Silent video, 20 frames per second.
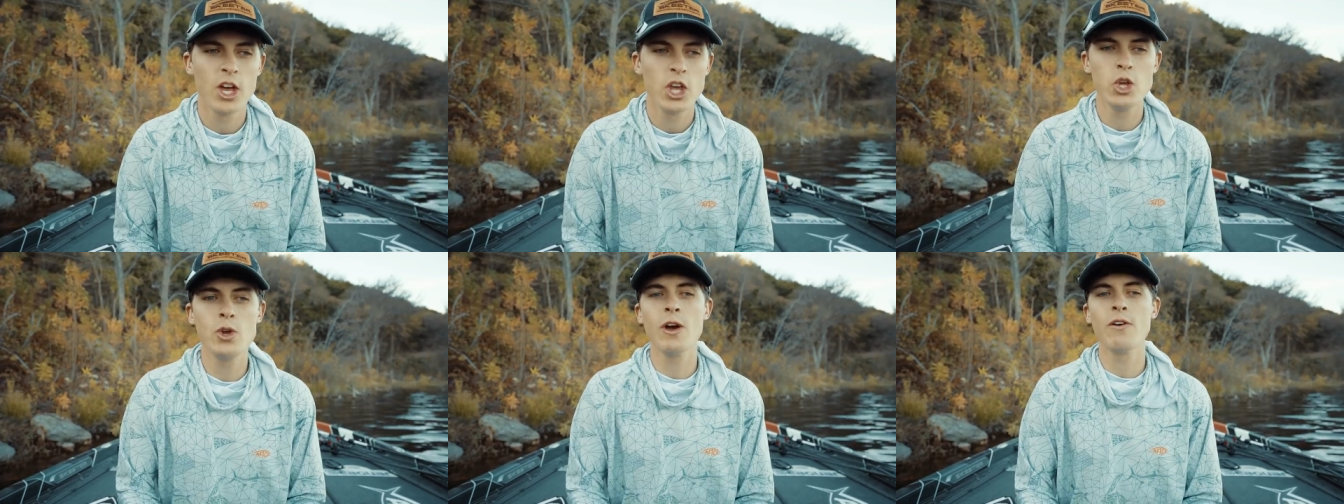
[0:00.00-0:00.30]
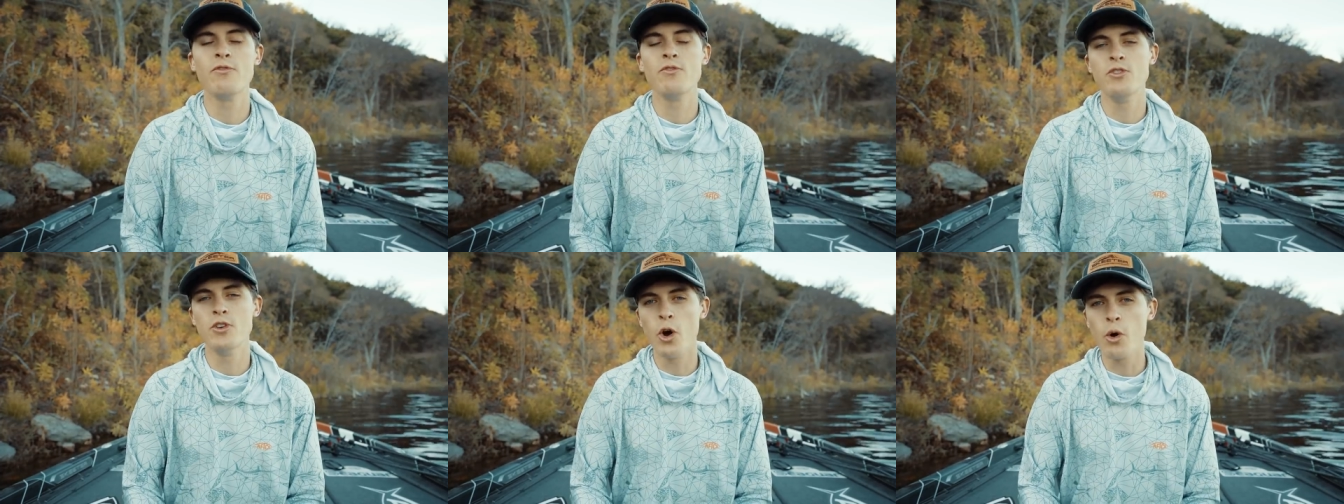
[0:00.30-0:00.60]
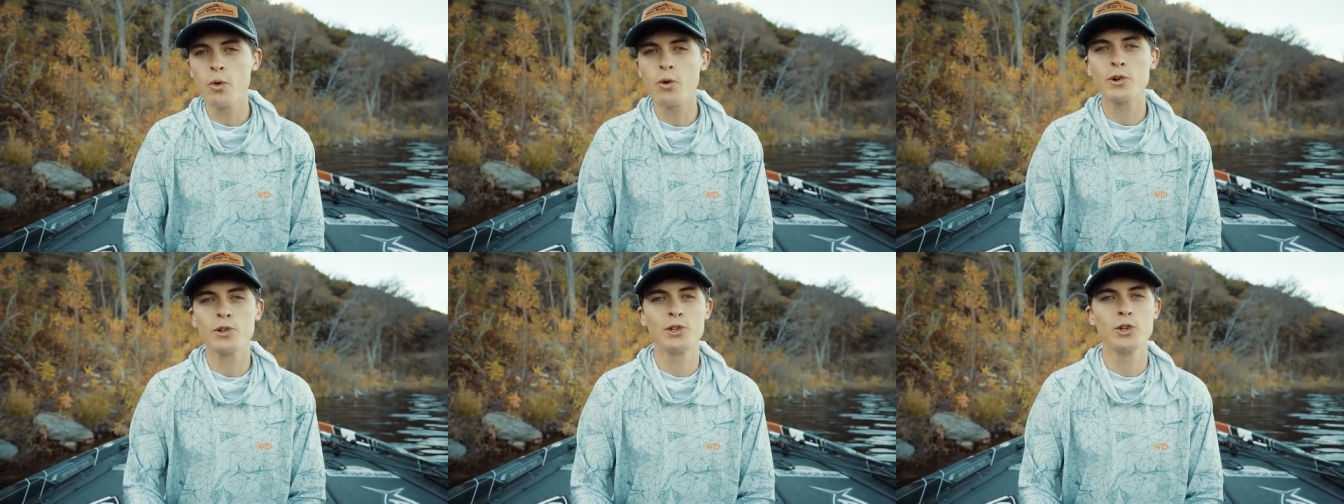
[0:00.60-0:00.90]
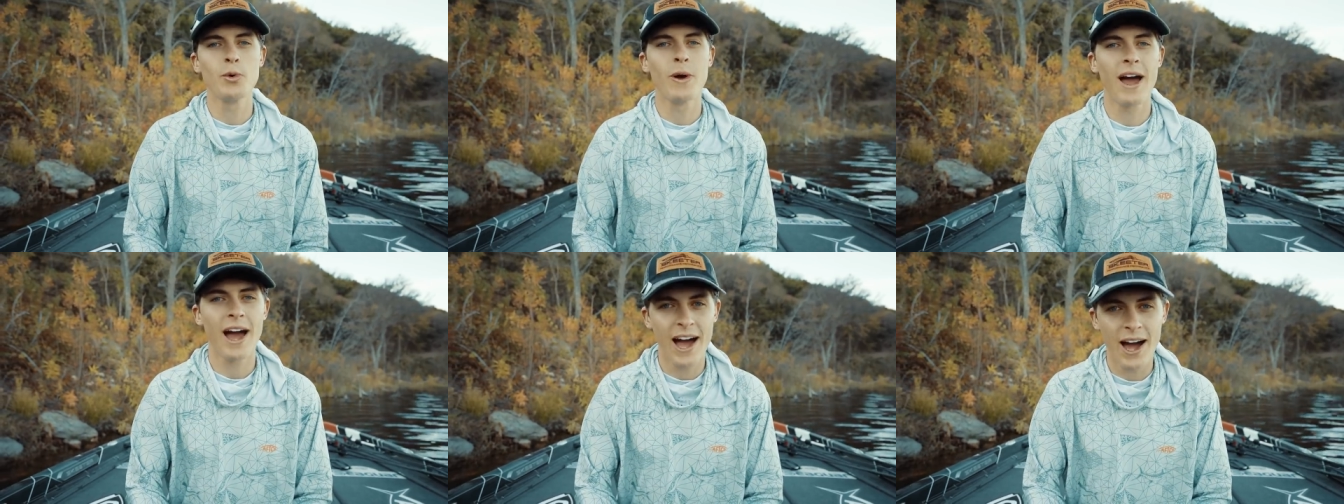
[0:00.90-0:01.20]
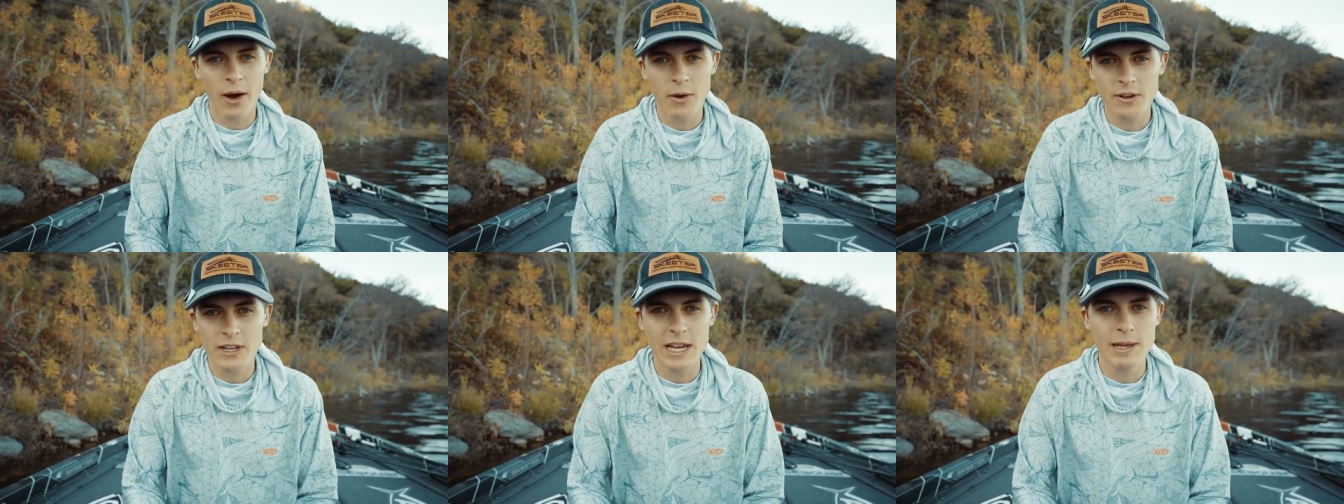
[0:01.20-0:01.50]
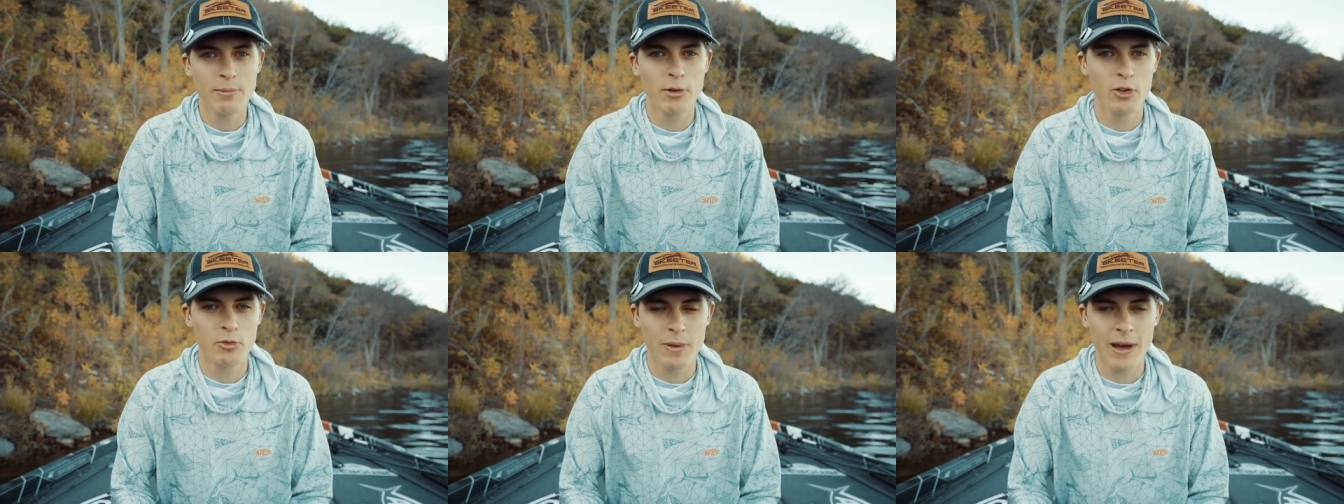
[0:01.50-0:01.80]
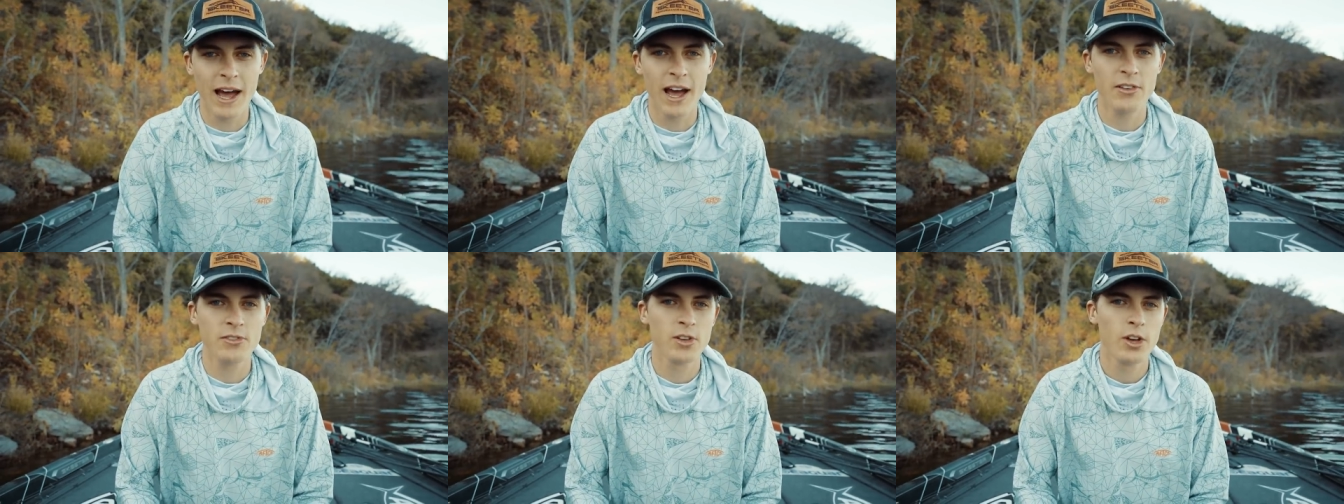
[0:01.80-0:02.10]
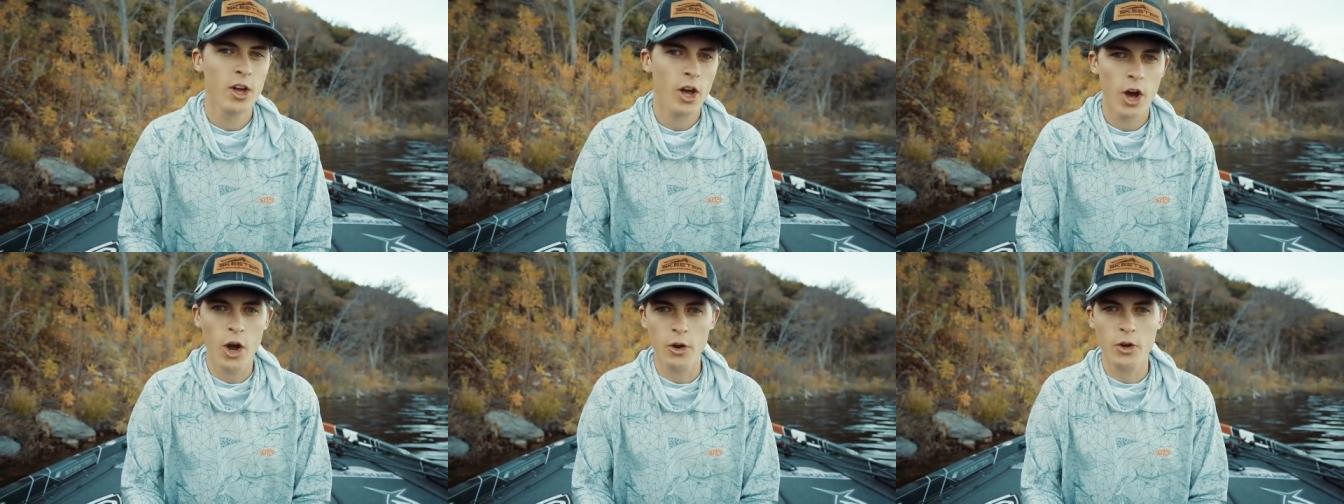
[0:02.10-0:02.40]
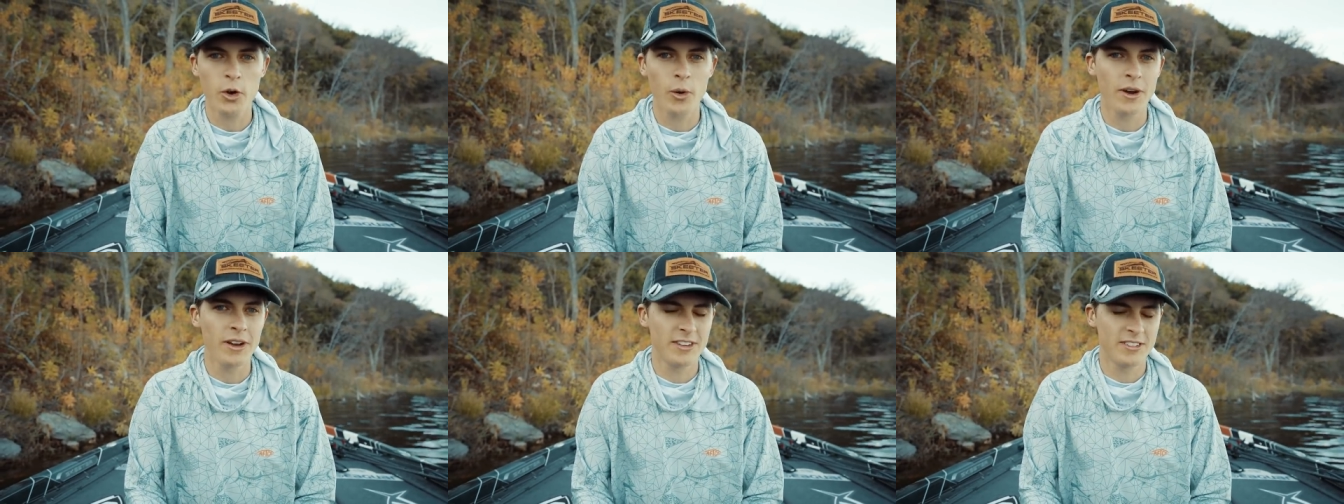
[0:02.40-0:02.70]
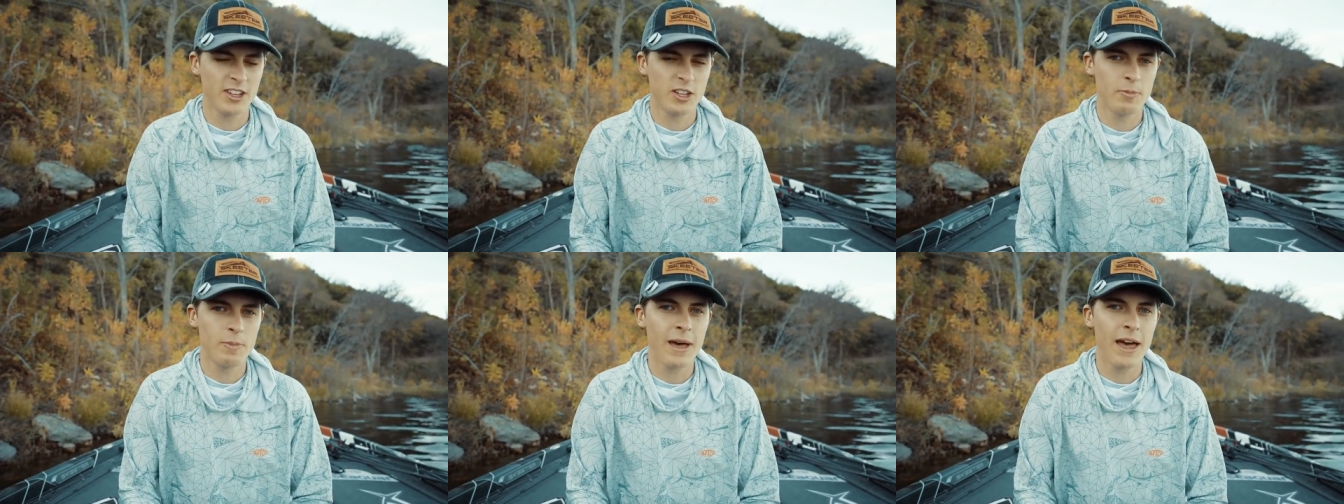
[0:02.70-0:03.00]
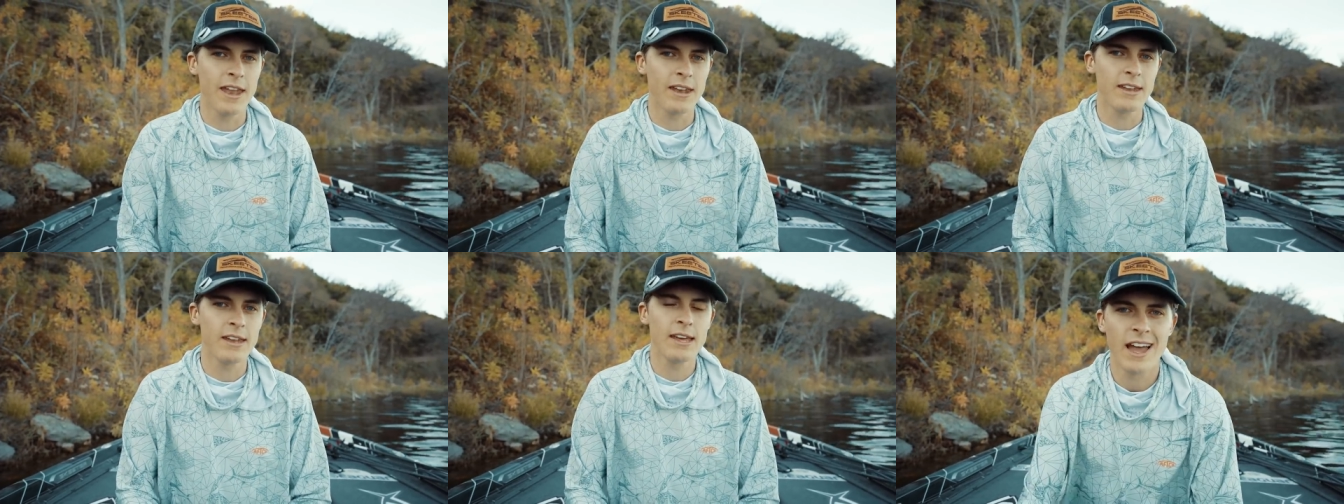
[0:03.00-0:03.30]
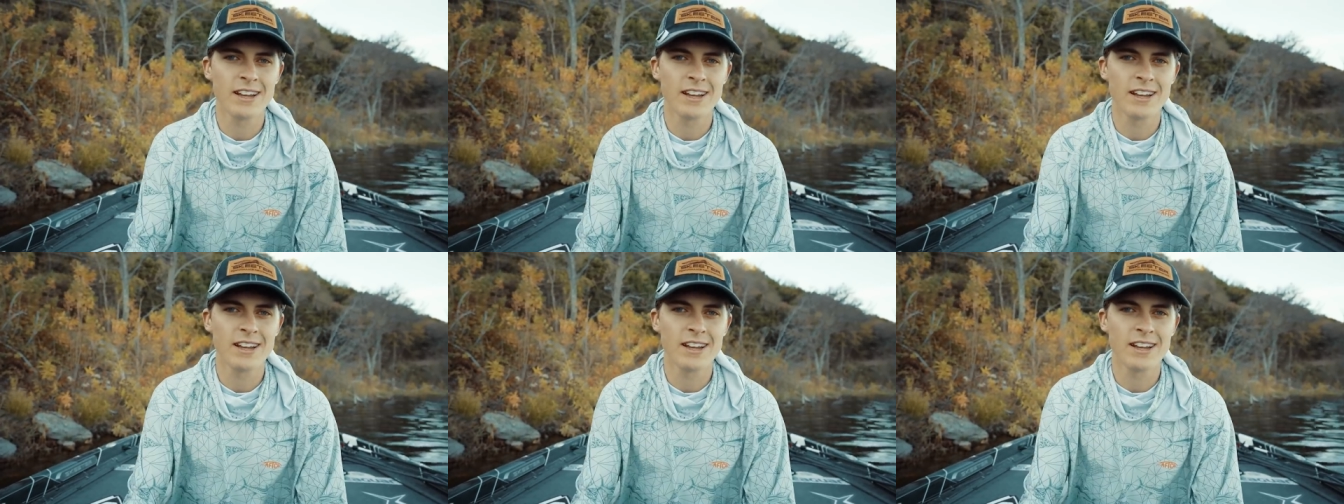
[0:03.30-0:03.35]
you have no clue how deep those bass are going to suspend.